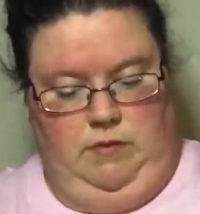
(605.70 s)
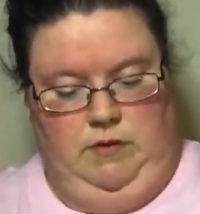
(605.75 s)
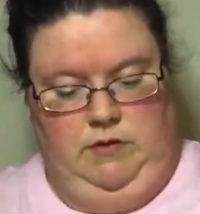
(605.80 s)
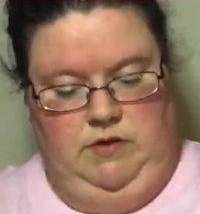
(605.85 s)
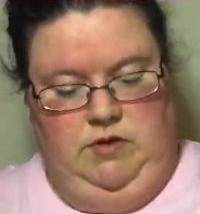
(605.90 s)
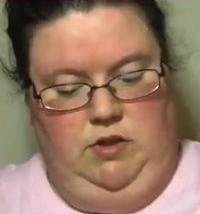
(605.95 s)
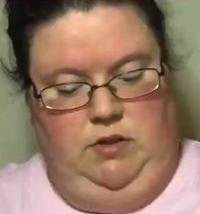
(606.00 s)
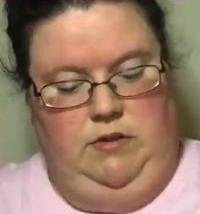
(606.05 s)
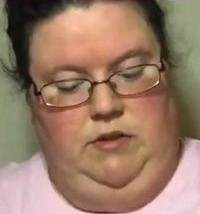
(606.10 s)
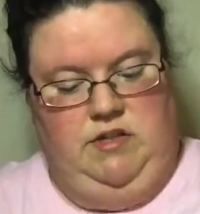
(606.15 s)

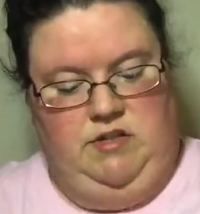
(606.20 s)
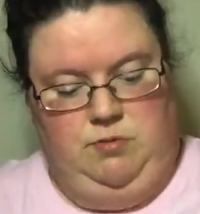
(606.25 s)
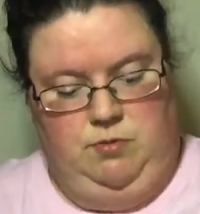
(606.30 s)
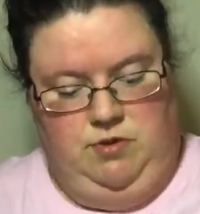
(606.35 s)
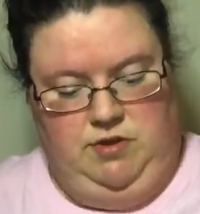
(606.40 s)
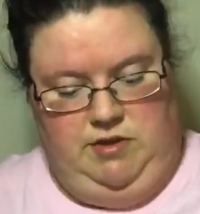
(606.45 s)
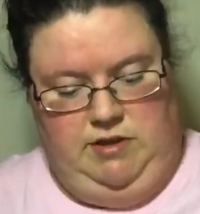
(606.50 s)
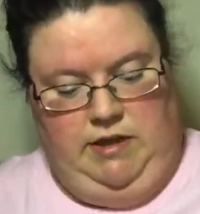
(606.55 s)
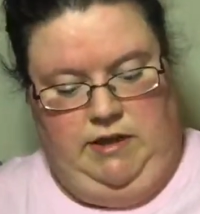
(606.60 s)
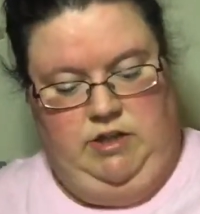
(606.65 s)
So this
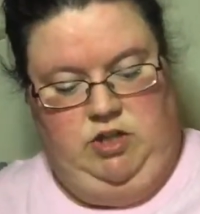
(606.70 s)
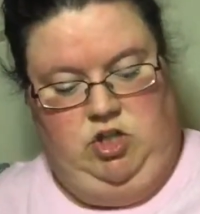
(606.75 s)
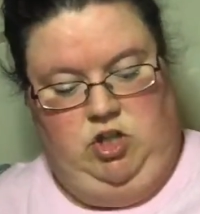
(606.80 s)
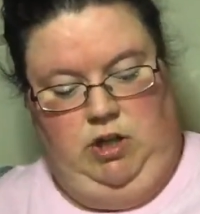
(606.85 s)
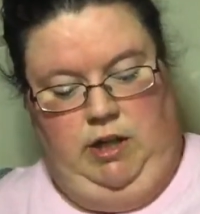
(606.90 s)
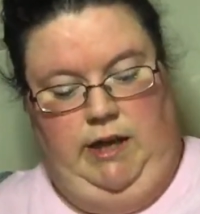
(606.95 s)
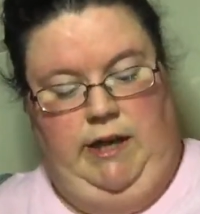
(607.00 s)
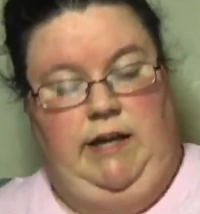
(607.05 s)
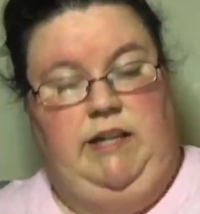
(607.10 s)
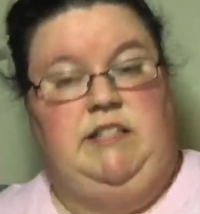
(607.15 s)
was done
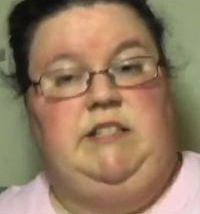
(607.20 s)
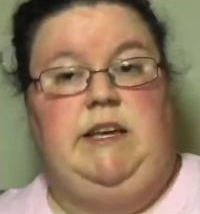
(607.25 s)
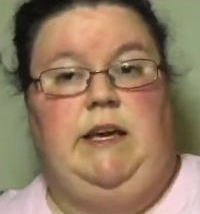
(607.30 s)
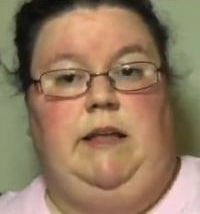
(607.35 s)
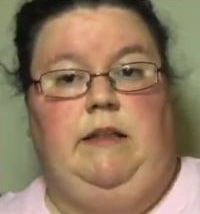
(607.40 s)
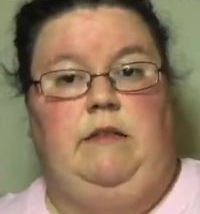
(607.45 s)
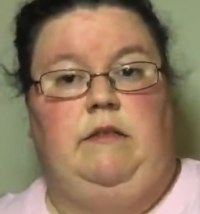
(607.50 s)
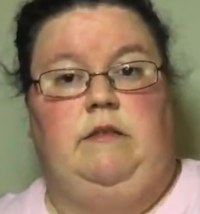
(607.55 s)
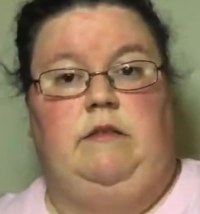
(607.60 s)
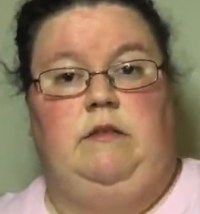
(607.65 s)
July
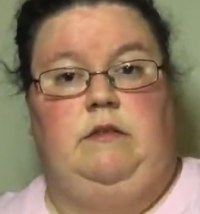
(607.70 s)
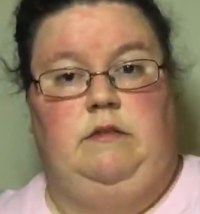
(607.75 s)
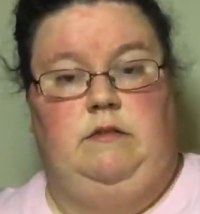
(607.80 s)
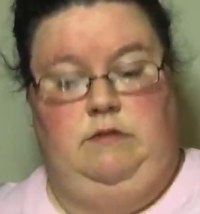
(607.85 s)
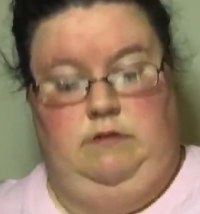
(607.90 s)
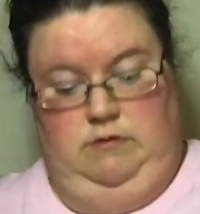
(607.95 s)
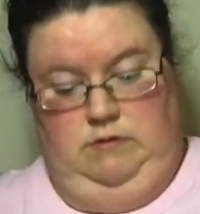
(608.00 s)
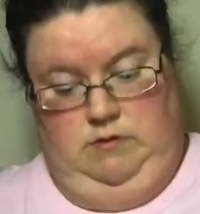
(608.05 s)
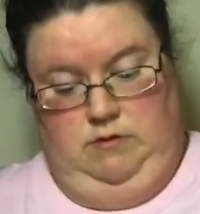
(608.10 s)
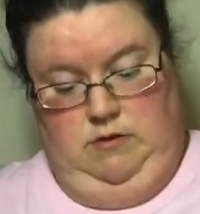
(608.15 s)
10th
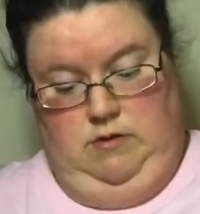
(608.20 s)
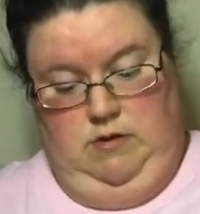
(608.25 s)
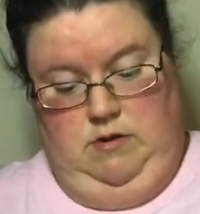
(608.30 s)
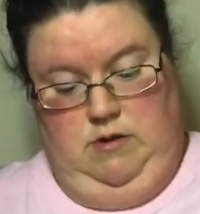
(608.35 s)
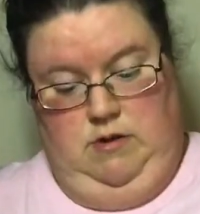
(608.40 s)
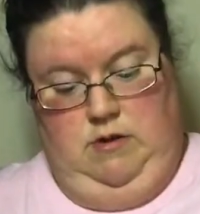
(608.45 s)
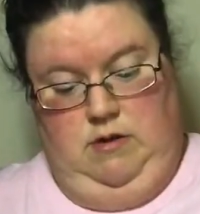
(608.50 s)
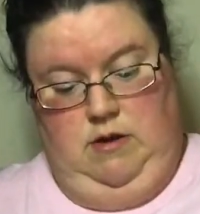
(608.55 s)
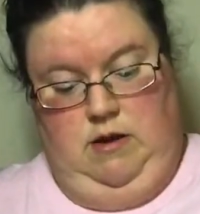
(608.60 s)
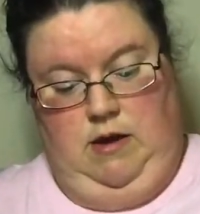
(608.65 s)

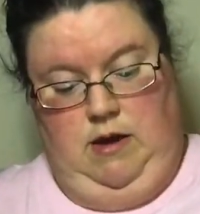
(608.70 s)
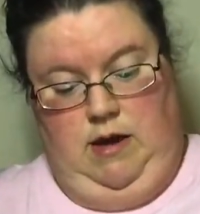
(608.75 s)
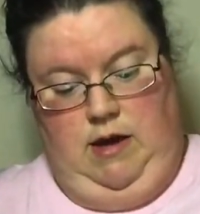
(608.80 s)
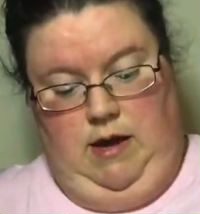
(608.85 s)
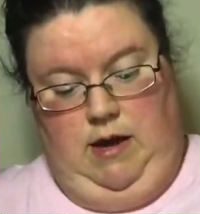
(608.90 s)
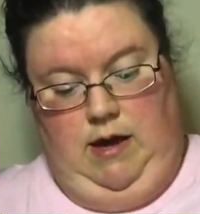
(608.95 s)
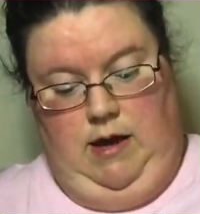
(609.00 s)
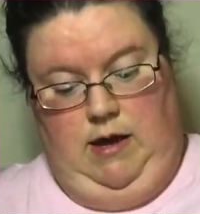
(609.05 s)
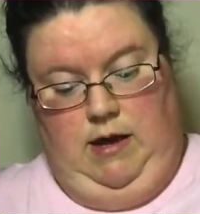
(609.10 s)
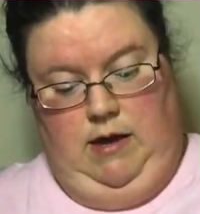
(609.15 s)

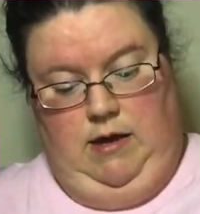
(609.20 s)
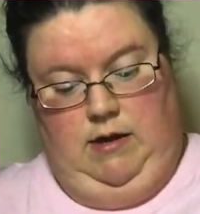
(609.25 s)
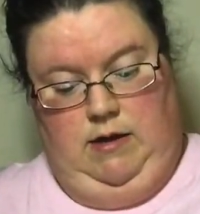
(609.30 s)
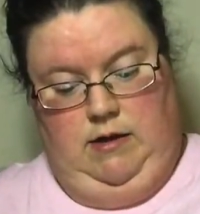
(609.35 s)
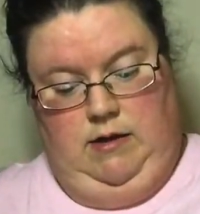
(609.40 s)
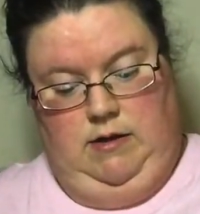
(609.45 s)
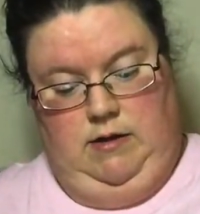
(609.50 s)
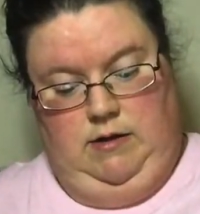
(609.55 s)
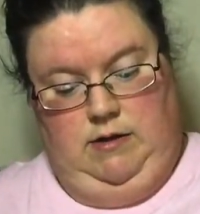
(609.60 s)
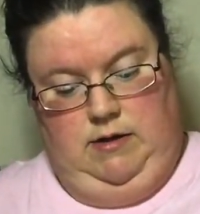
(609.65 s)
at
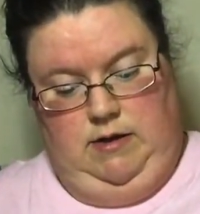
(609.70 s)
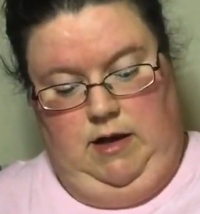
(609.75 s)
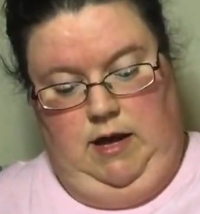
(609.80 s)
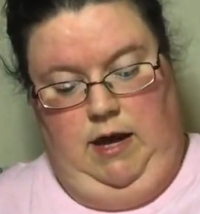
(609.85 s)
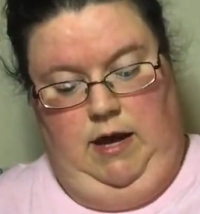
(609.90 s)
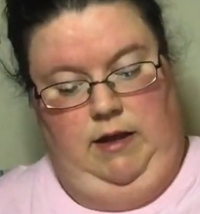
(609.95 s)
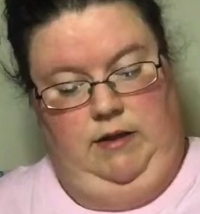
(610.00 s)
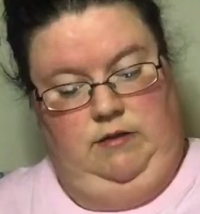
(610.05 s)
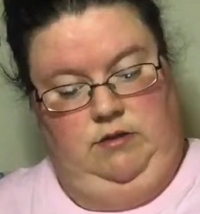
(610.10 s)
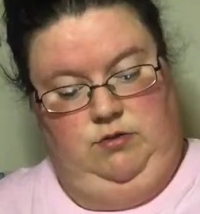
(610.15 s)

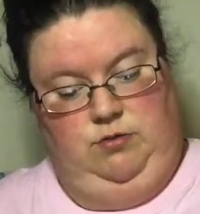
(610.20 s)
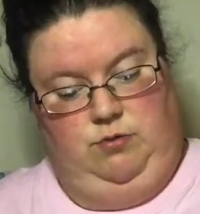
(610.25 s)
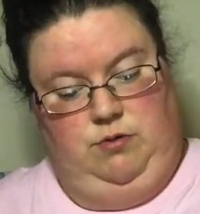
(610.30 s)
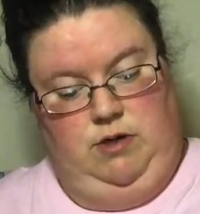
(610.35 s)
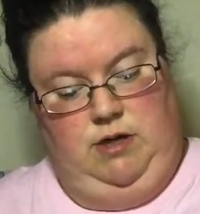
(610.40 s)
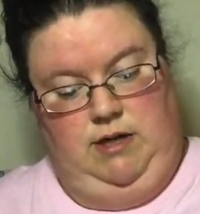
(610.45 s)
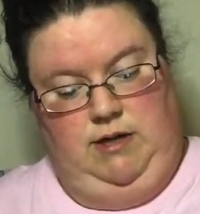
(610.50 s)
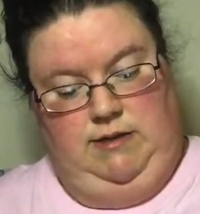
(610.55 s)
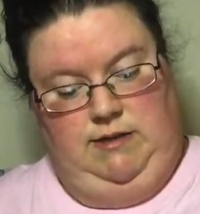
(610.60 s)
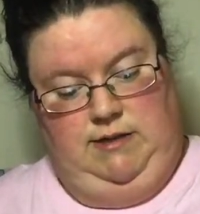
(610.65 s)

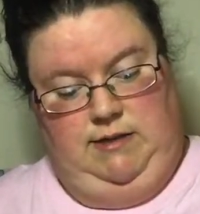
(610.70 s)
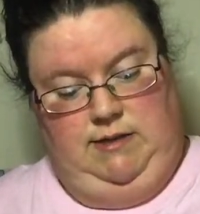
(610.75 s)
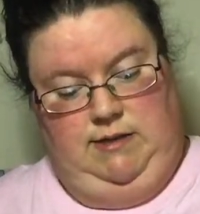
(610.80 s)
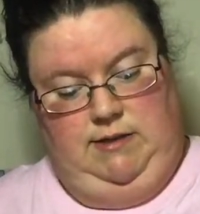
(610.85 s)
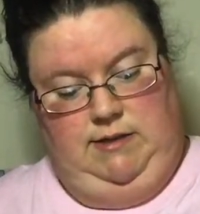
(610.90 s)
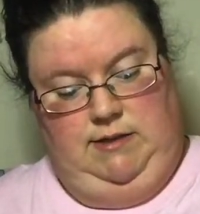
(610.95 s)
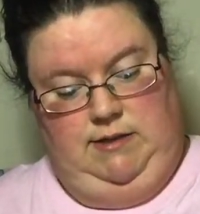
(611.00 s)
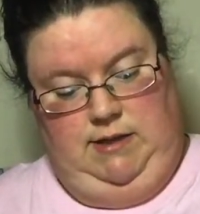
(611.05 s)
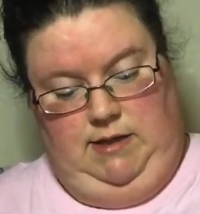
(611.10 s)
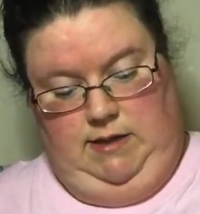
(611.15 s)

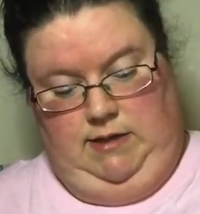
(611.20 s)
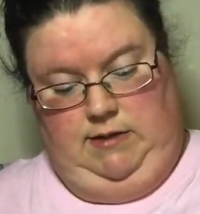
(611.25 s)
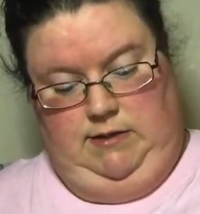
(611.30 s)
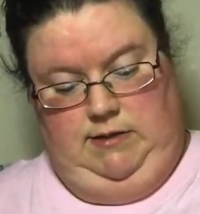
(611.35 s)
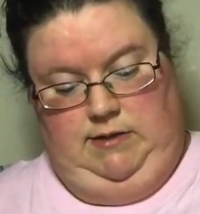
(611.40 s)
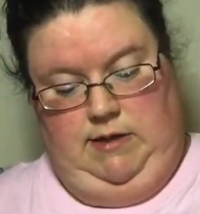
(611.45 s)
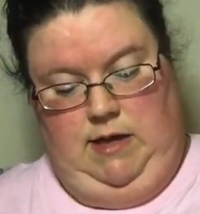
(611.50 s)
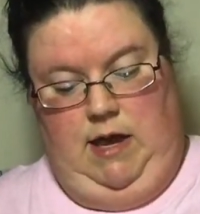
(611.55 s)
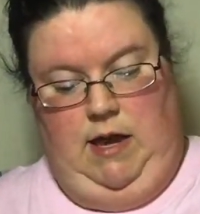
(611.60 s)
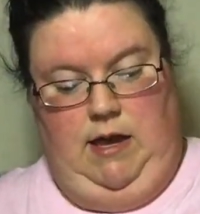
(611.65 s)

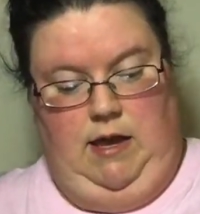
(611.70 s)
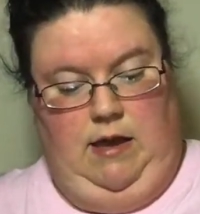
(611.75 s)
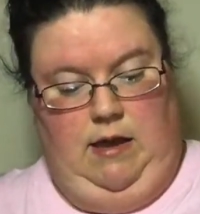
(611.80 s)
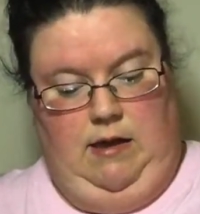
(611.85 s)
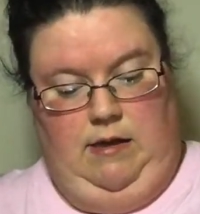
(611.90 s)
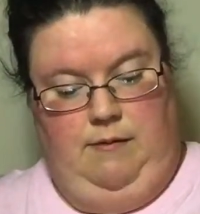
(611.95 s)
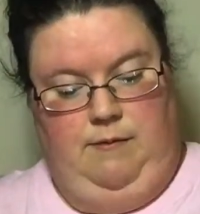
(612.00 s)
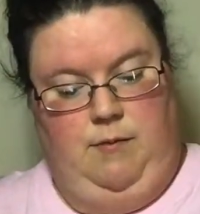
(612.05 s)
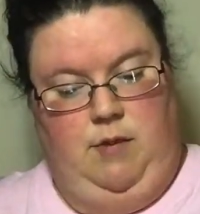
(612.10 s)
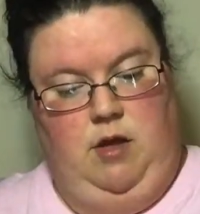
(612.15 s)
8:26
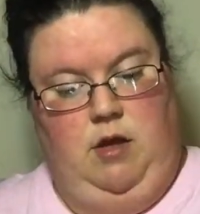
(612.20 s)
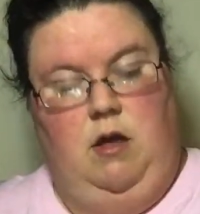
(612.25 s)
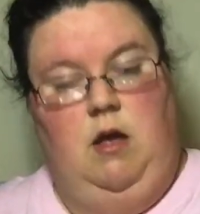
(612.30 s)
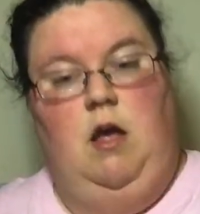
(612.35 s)
a.m.